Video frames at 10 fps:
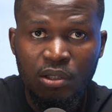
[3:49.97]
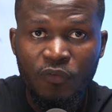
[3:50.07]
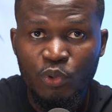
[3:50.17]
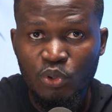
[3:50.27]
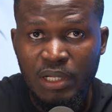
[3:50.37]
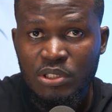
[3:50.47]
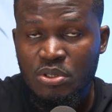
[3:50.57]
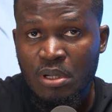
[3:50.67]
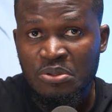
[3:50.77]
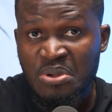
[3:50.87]
If you do that,
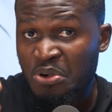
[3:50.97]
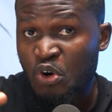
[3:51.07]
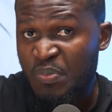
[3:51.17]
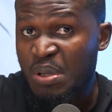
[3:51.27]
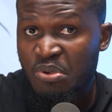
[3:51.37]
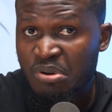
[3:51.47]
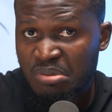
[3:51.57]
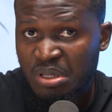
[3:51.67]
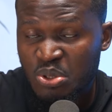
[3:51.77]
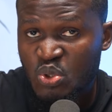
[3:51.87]
you're going to pay a
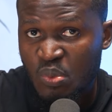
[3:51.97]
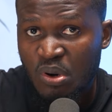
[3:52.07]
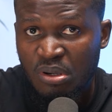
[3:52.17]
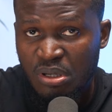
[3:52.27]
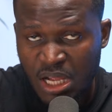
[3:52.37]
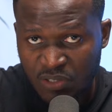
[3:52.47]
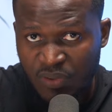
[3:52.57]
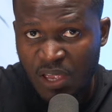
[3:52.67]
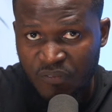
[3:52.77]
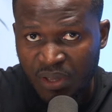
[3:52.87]
little more at
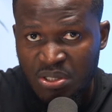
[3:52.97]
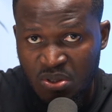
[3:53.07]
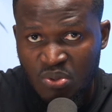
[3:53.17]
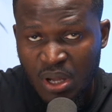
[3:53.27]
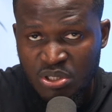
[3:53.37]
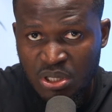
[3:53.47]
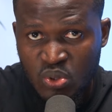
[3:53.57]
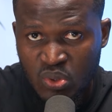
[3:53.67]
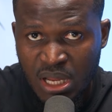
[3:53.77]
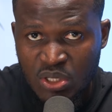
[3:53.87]
VFS to actually
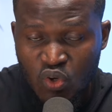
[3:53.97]
do that.